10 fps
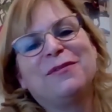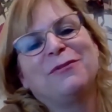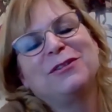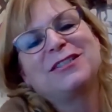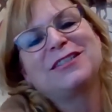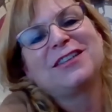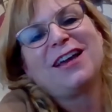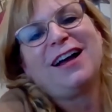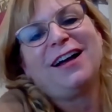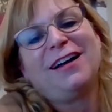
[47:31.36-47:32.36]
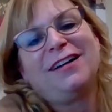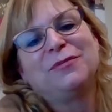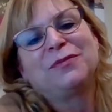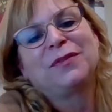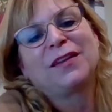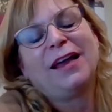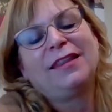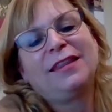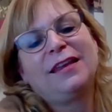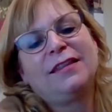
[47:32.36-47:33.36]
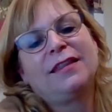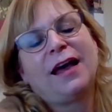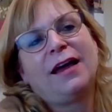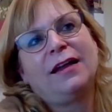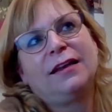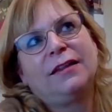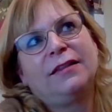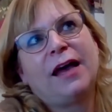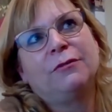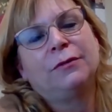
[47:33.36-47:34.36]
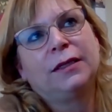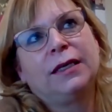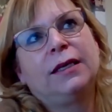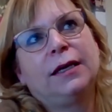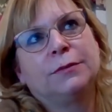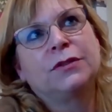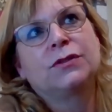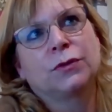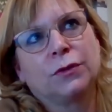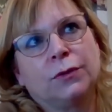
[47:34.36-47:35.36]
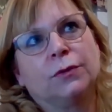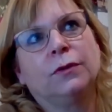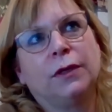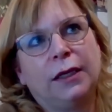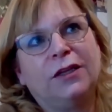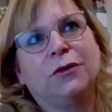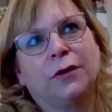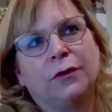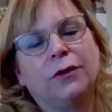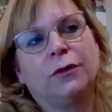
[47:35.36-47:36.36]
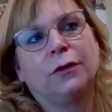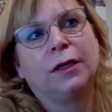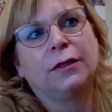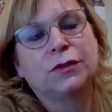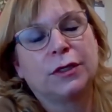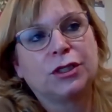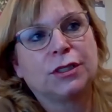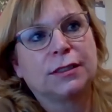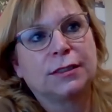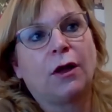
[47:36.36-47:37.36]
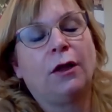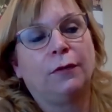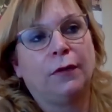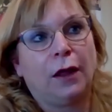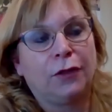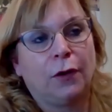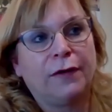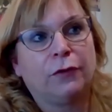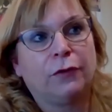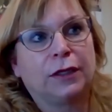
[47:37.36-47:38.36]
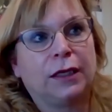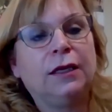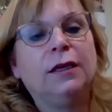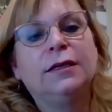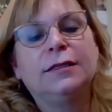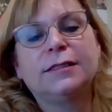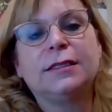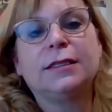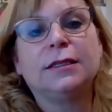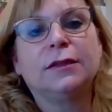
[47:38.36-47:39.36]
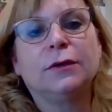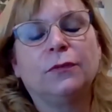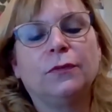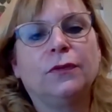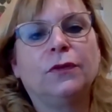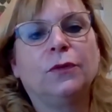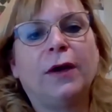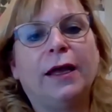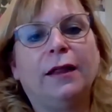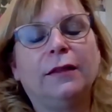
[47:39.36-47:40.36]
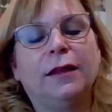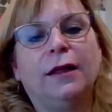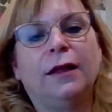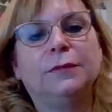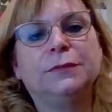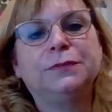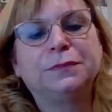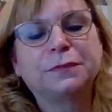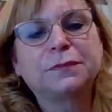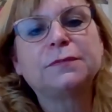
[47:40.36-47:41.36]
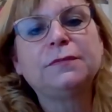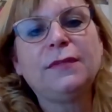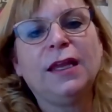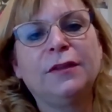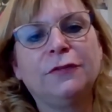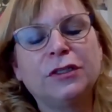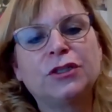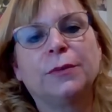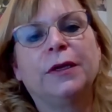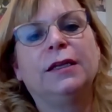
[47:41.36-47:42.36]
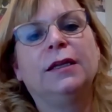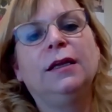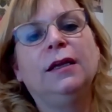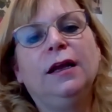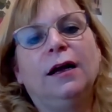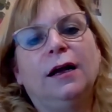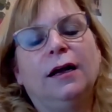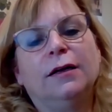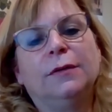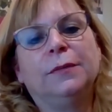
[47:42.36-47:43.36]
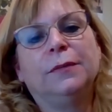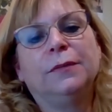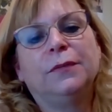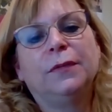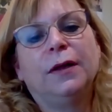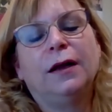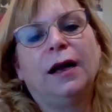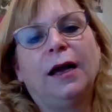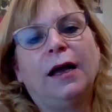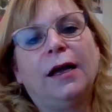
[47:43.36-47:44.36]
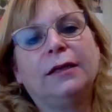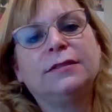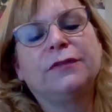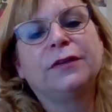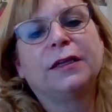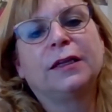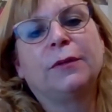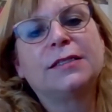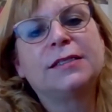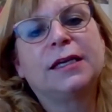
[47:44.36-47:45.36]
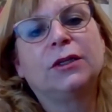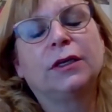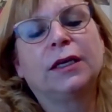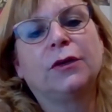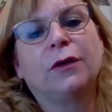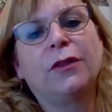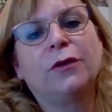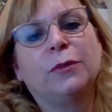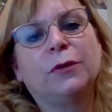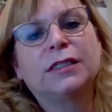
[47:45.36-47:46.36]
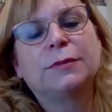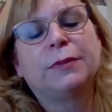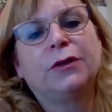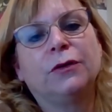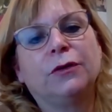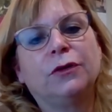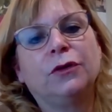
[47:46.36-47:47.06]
Which I think that really comes through in your illustrations. Although I've only seen the whale and the Fisherman, I definitely want to take a look at your other books. But your